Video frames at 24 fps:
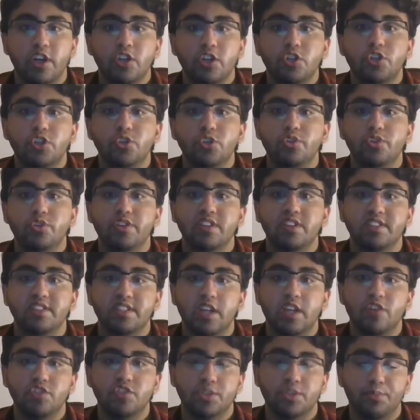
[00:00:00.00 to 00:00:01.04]
due to the
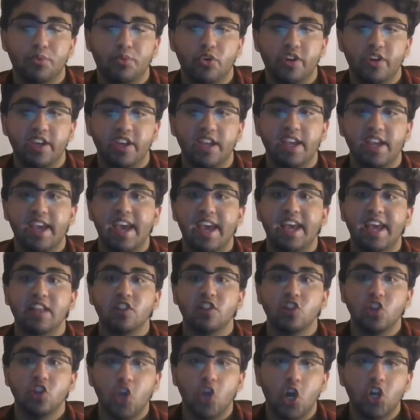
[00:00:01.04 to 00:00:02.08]
self-supporting
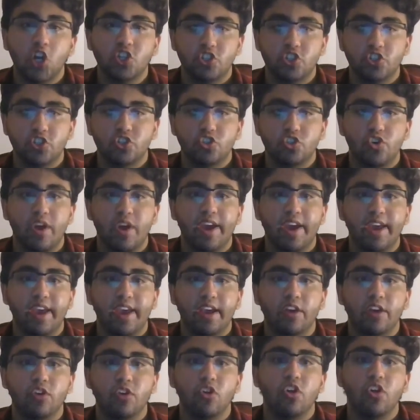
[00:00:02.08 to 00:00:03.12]
and larger
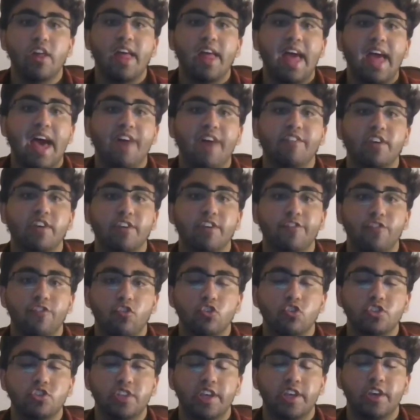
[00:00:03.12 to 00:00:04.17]
triangle having a
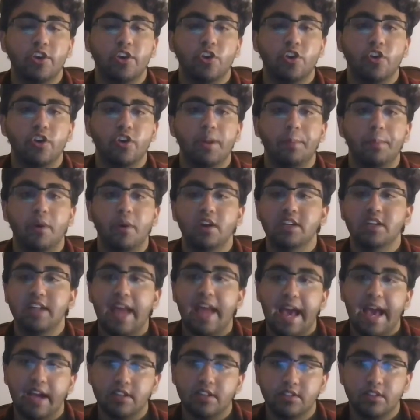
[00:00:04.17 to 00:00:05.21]
force incurred upon it
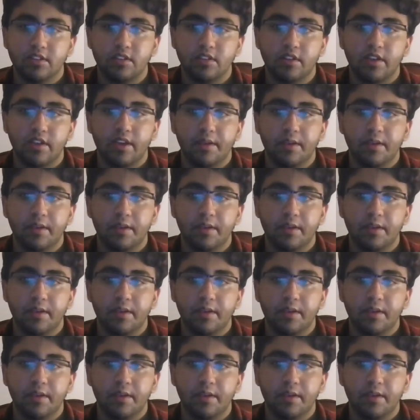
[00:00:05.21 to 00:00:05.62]
axially.